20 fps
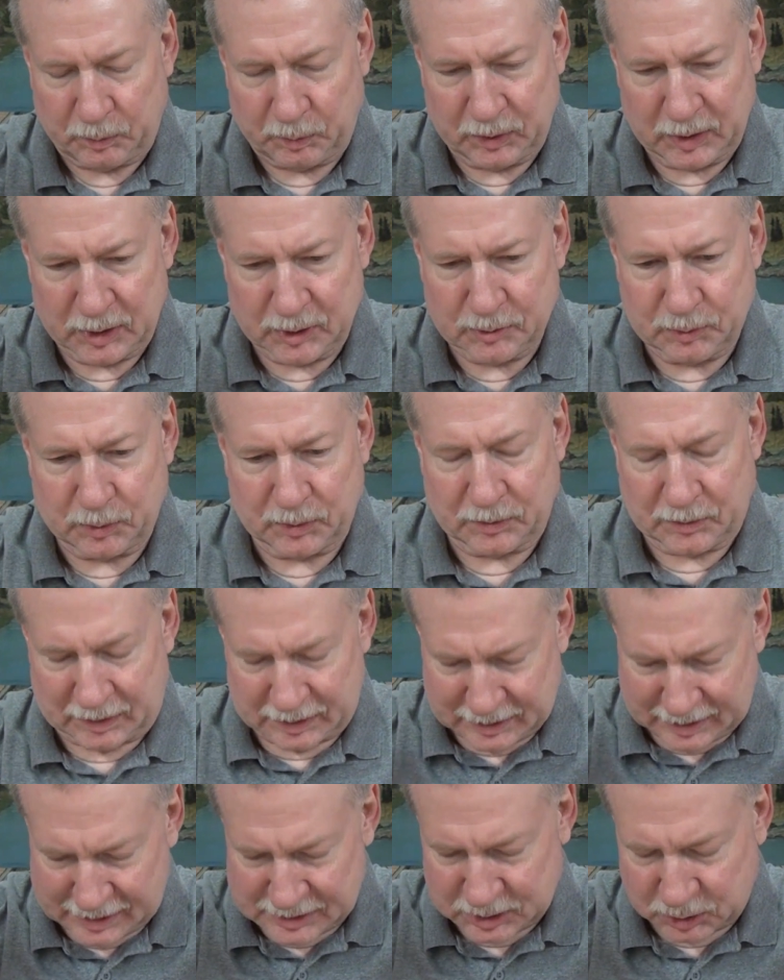
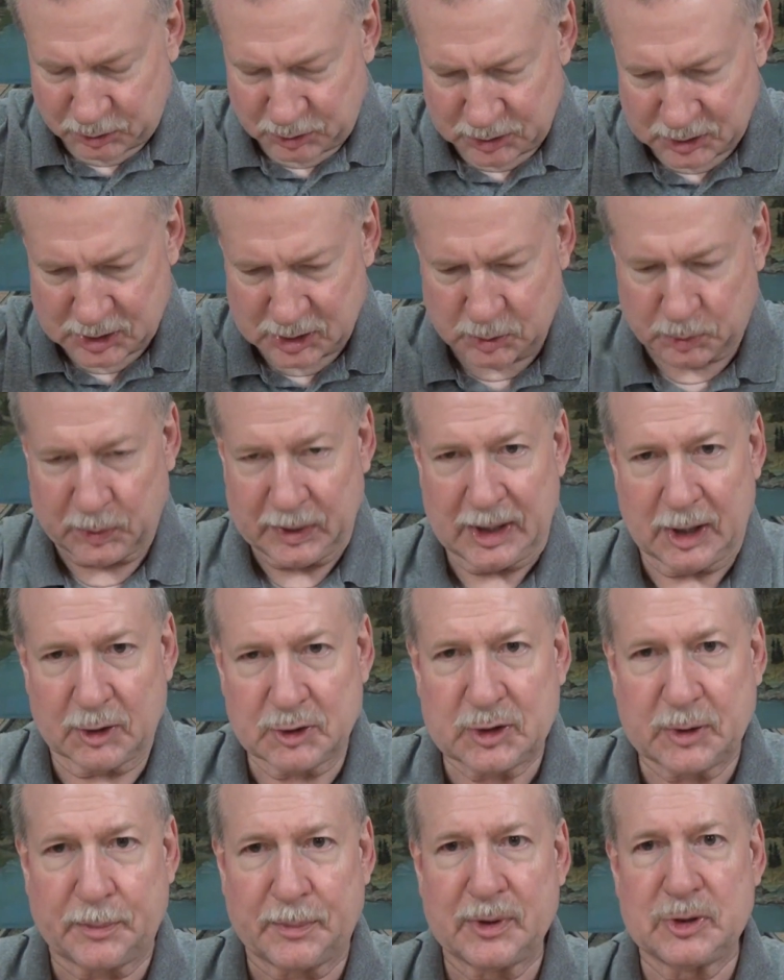we're, as Christians, we are
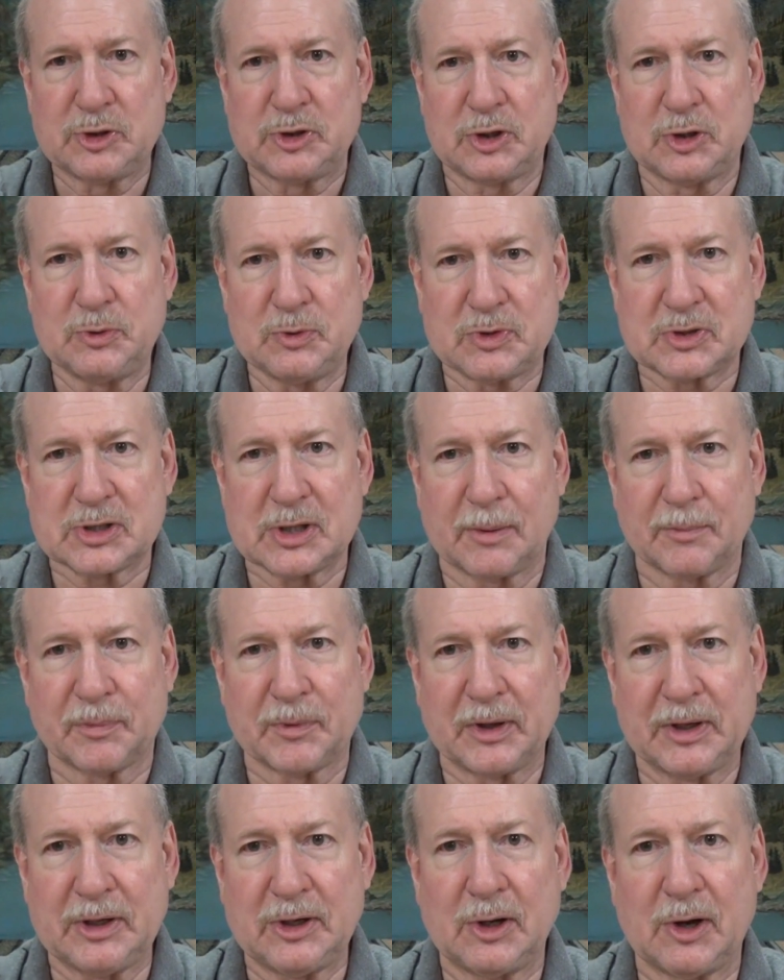to produce
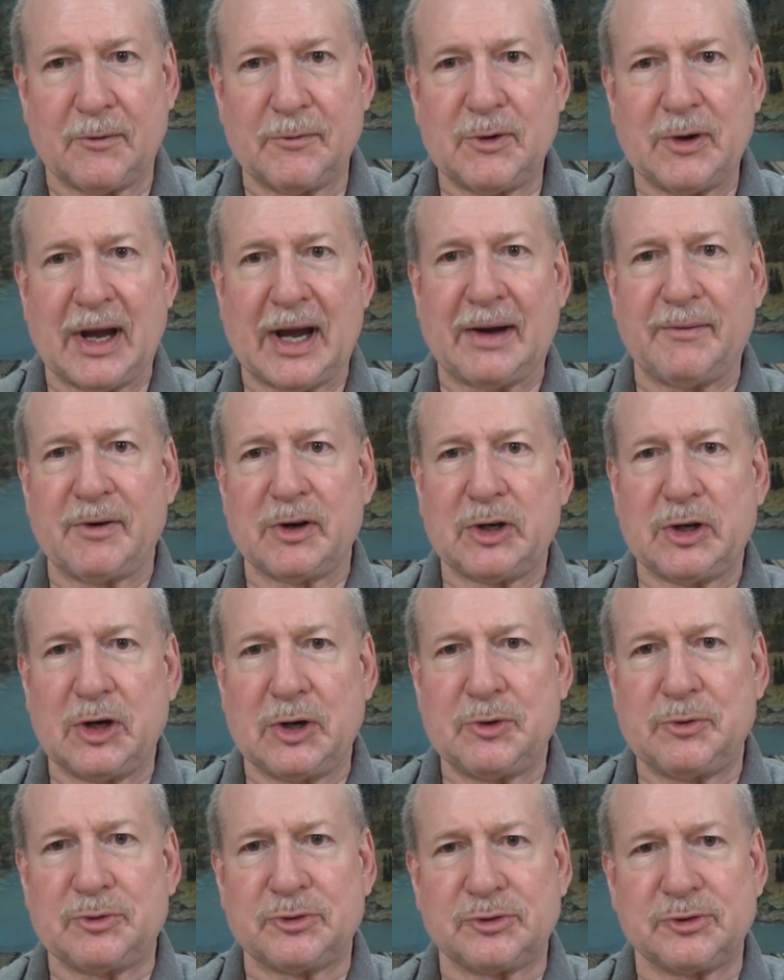something. You know, if you have a
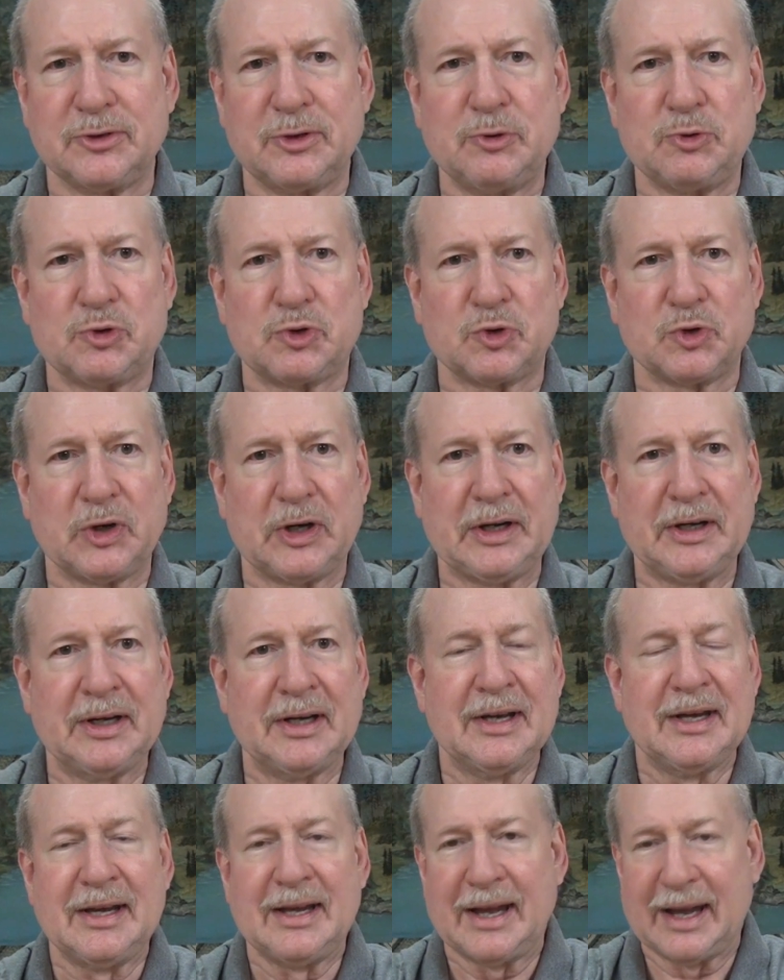good fruit tree,
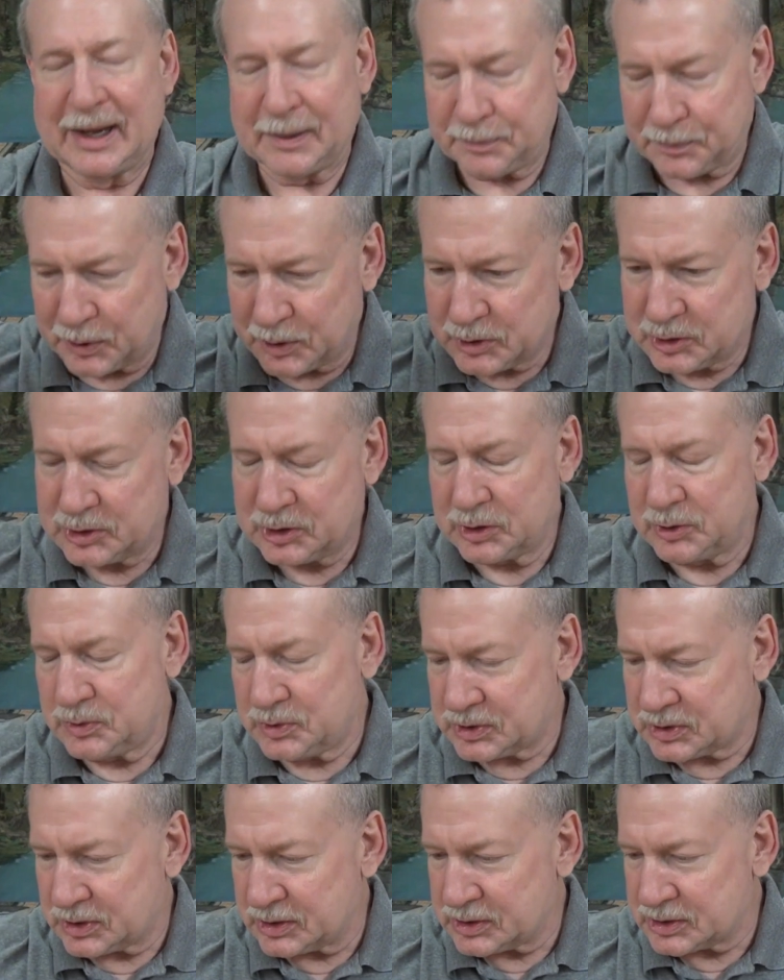it
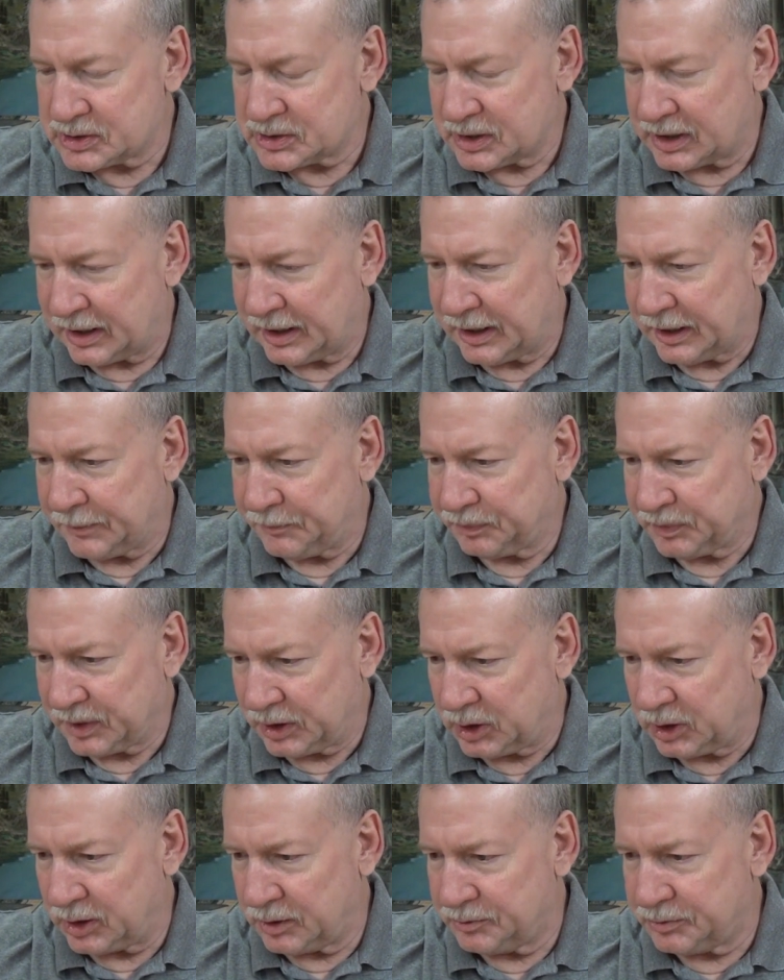produces
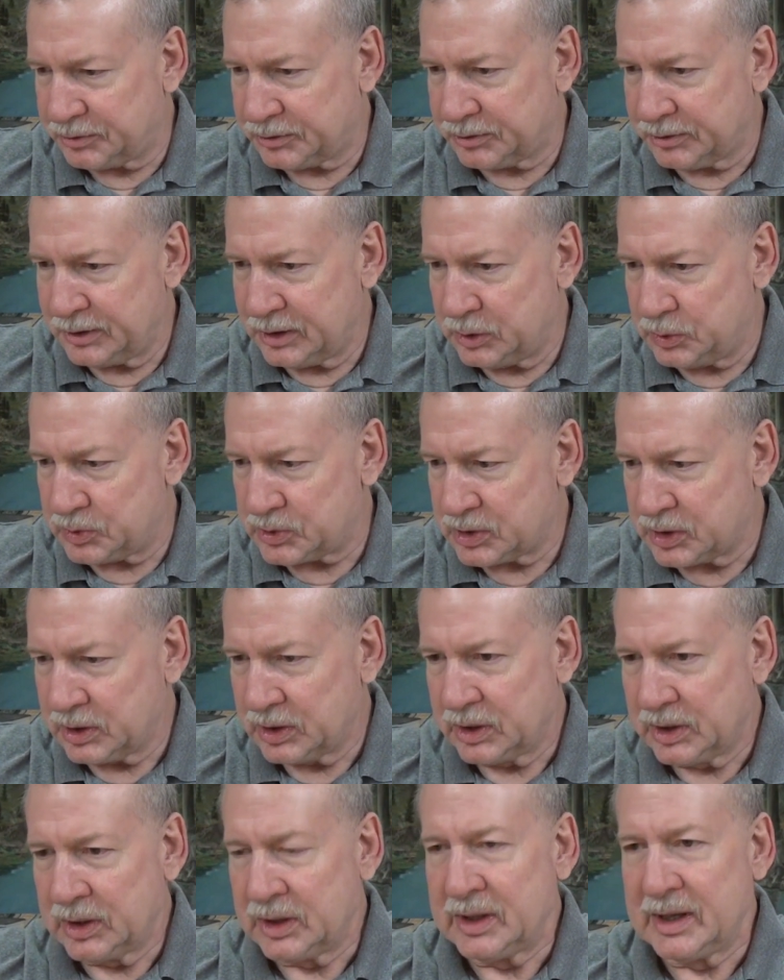um, good fruit.
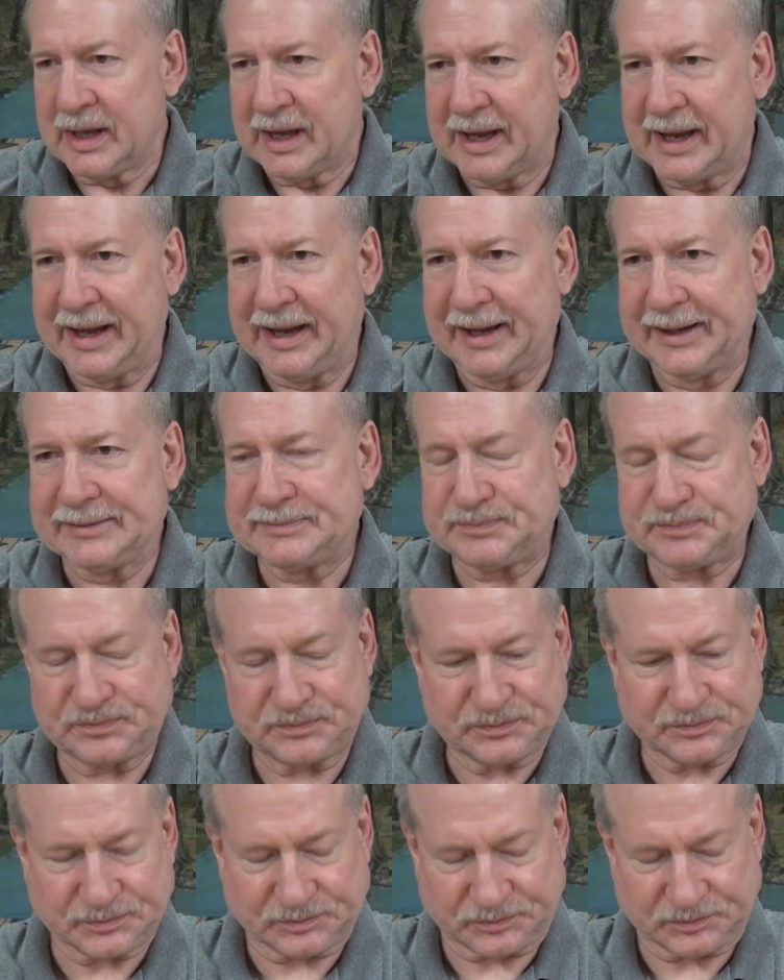And